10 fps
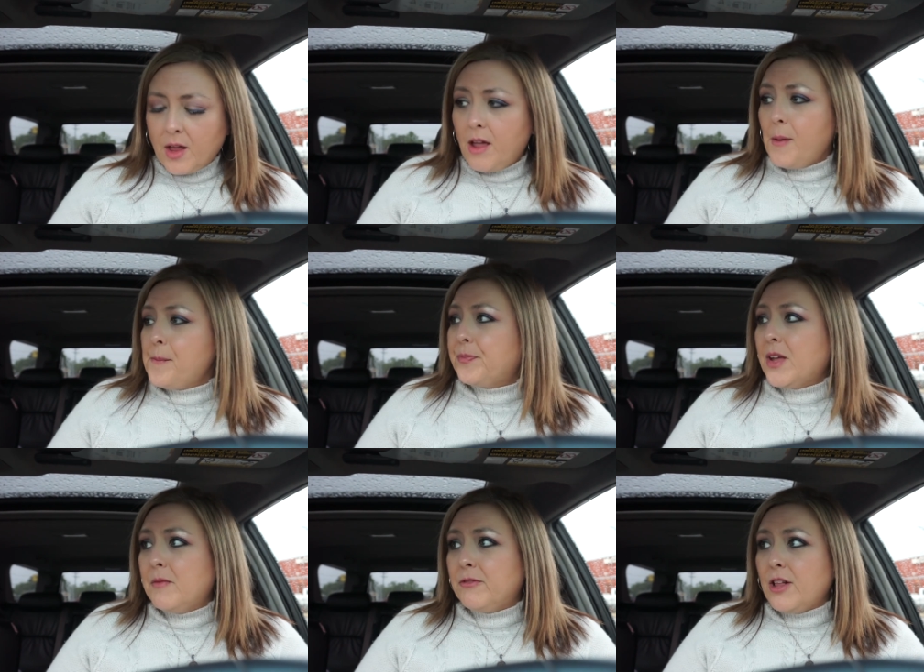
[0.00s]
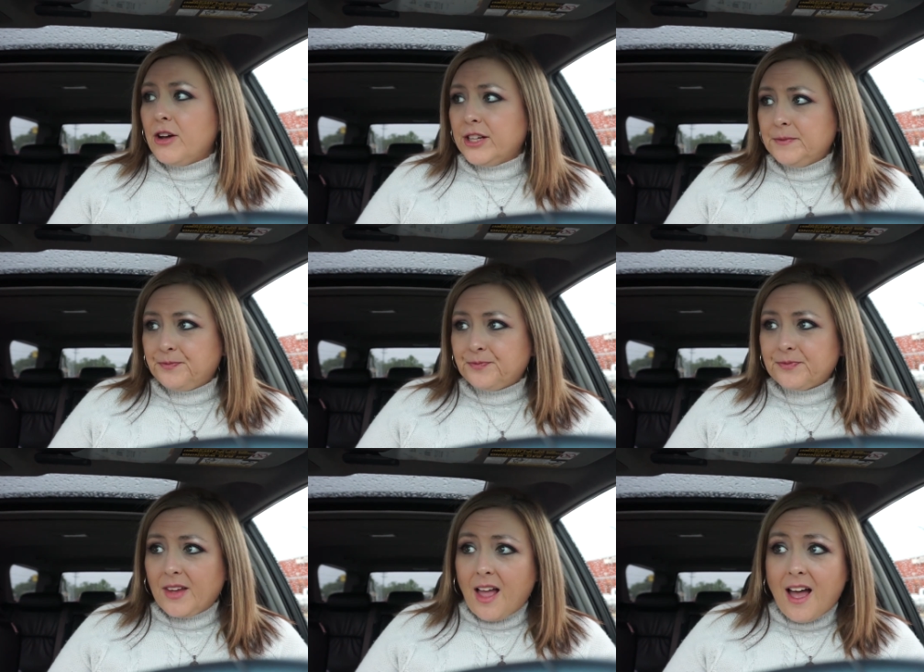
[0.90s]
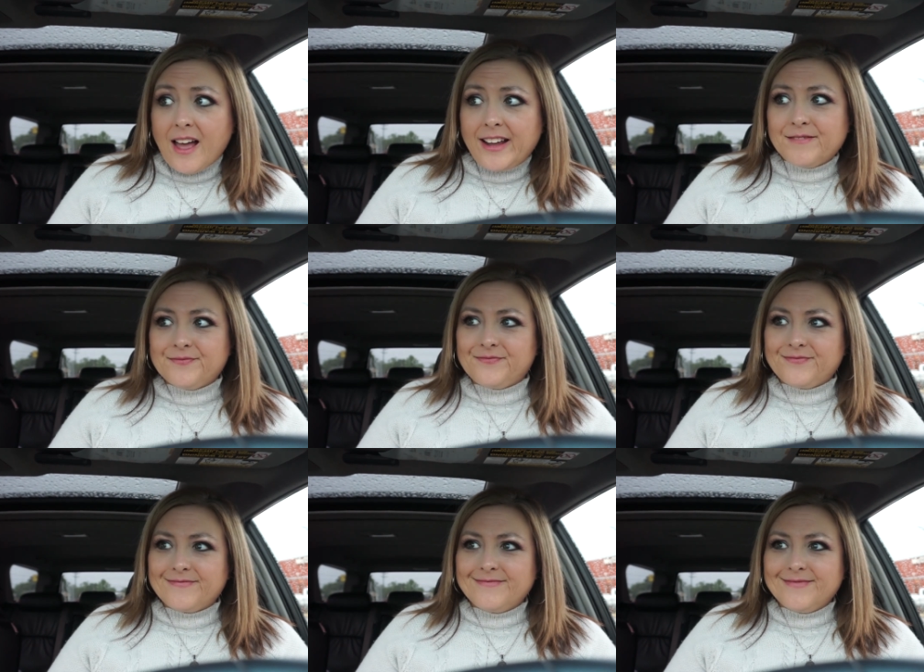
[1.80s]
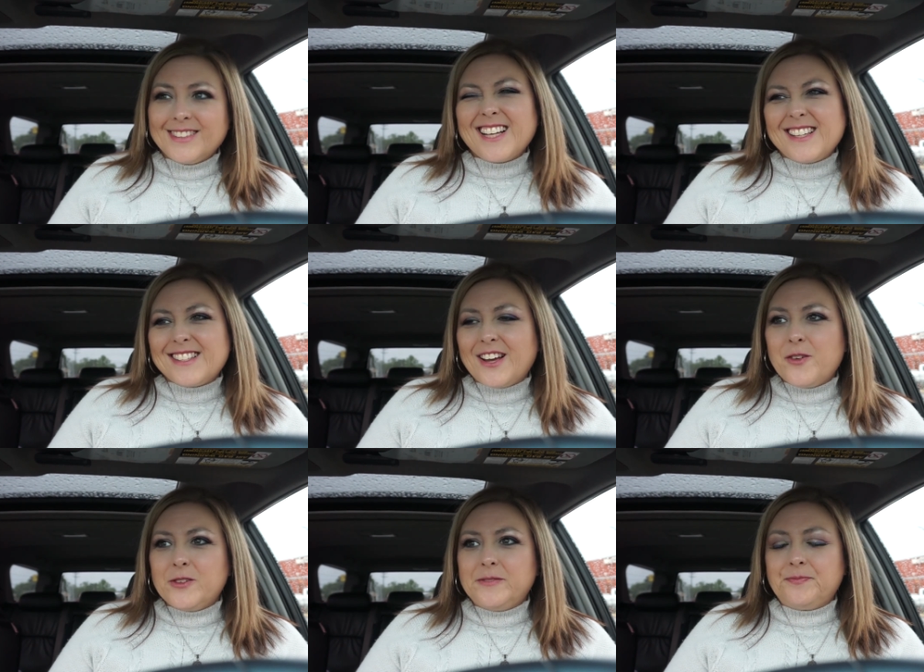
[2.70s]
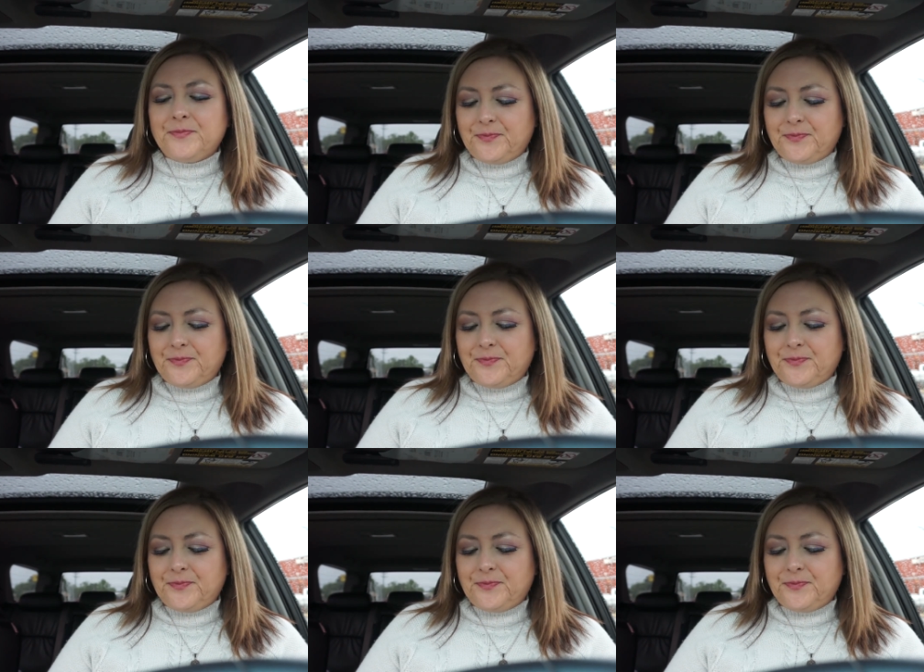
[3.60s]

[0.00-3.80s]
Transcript: Yep, I'm vlogging. Hi, how's it going?